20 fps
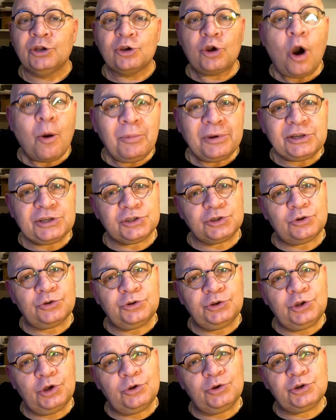Comments
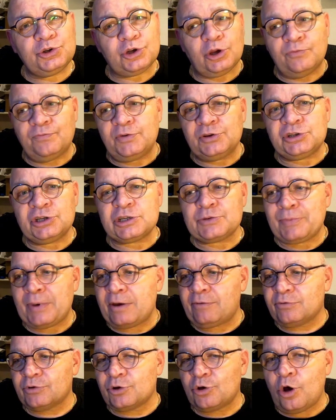on YouTube. This is
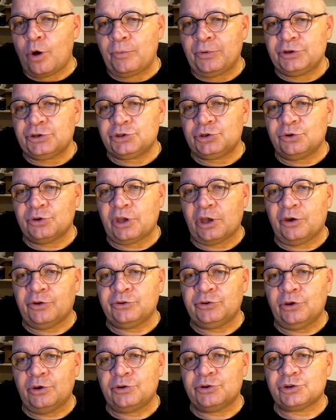about comments you get
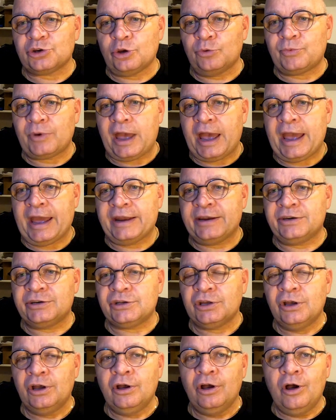on YouTube,
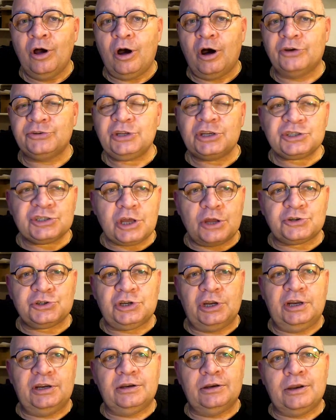and I did touch
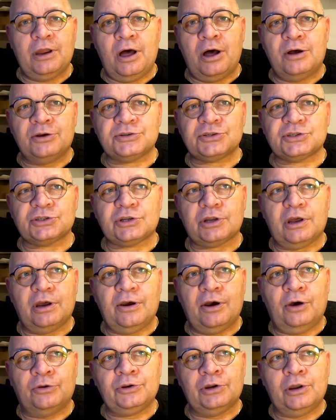on it
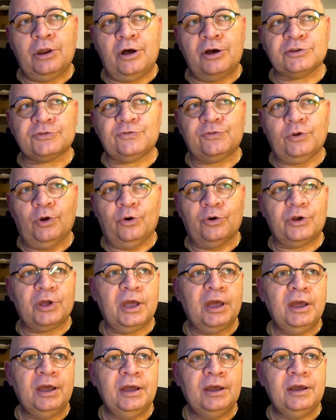on the last vlog,
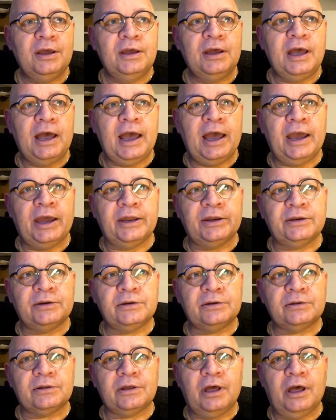
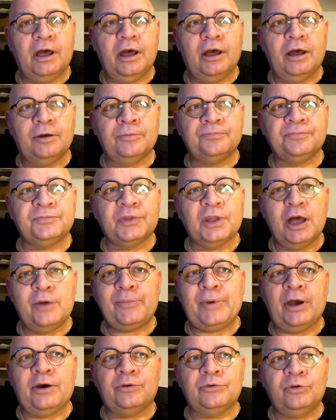and
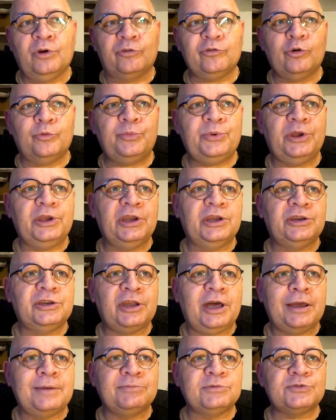about not repeating
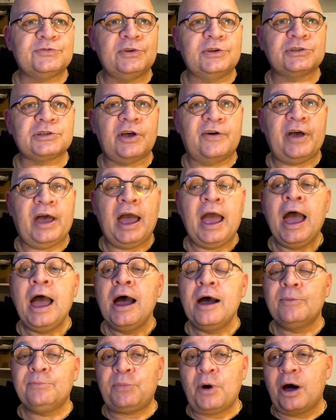names, things like that.
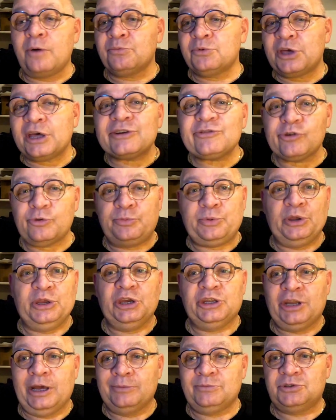But I'm going to repeat
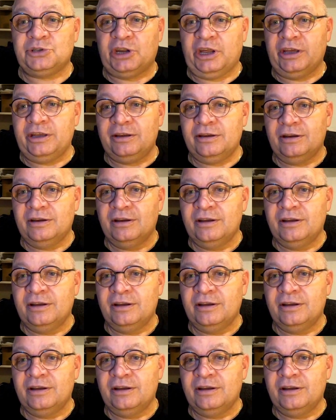a name today.